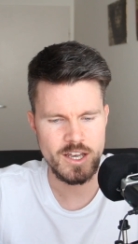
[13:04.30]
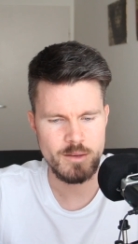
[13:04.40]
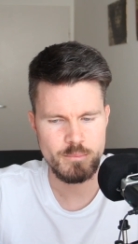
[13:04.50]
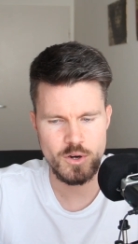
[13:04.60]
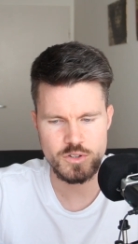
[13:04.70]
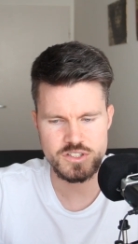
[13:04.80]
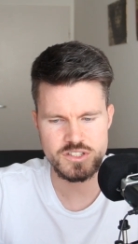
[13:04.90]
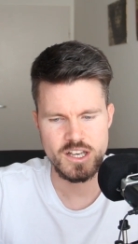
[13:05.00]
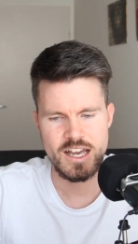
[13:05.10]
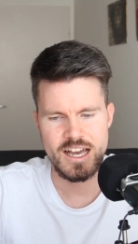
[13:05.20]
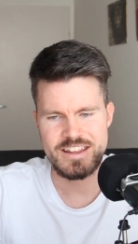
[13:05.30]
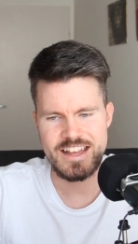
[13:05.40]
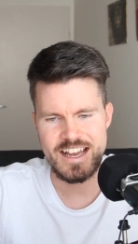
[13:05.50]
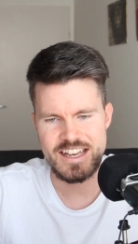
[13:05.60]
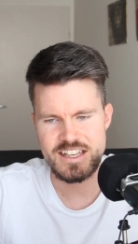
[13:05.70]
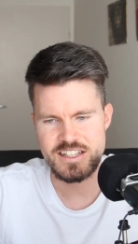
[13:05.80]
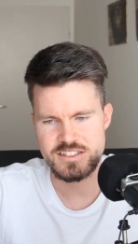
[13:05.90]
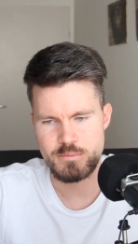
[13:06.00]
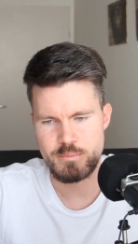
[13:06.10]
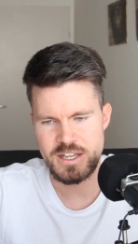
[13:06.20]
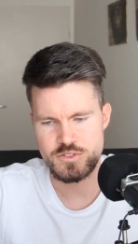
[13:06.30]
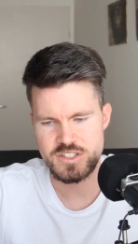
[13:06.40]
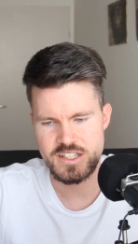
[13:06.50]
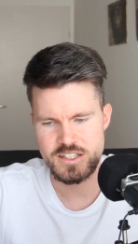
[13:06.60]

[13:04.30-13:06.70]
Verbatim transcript: epochs, and that is the penalty